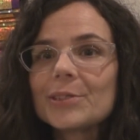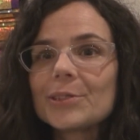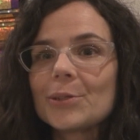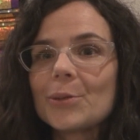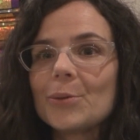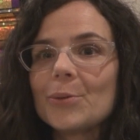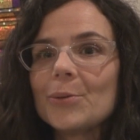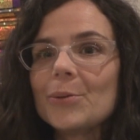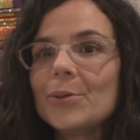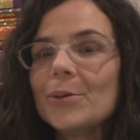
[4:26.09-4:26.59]

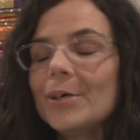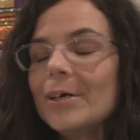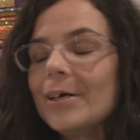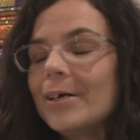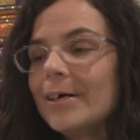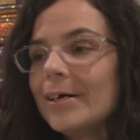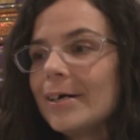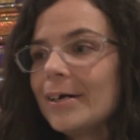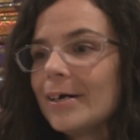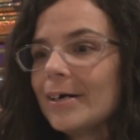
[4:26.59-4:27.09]
So
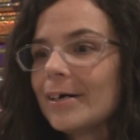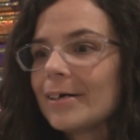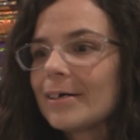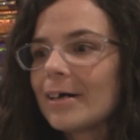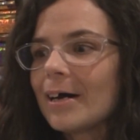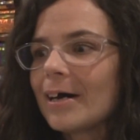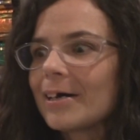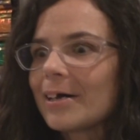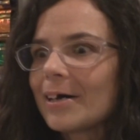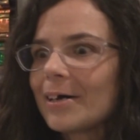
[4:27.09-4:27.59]

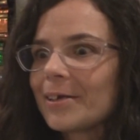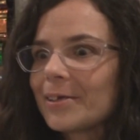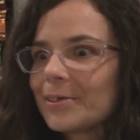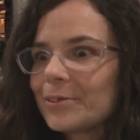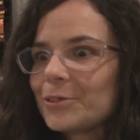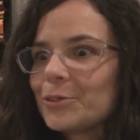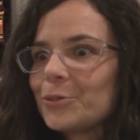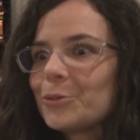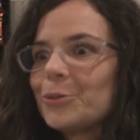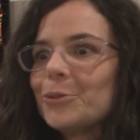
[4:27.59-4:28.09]
I kind
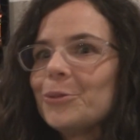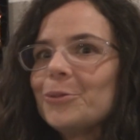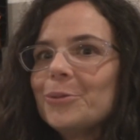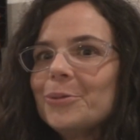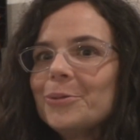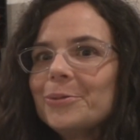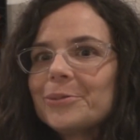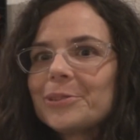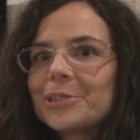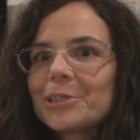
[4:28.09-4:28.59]
of
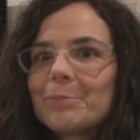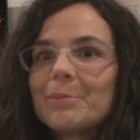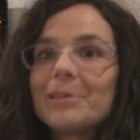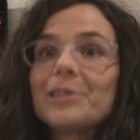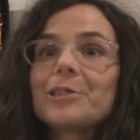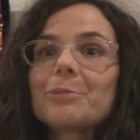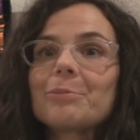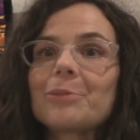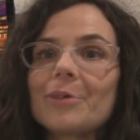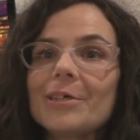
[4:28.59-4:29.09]
drew some
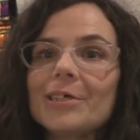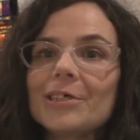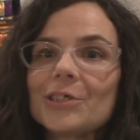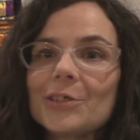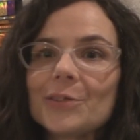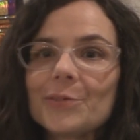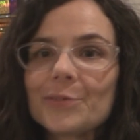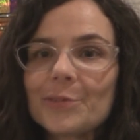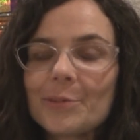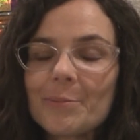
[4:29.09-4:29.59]

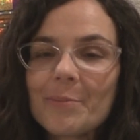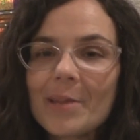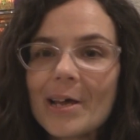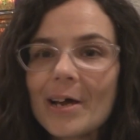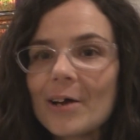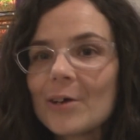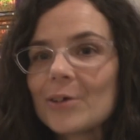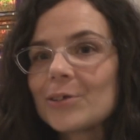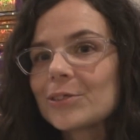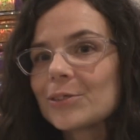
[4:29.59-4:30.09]
inspiration from
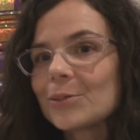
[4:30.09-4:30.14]
there.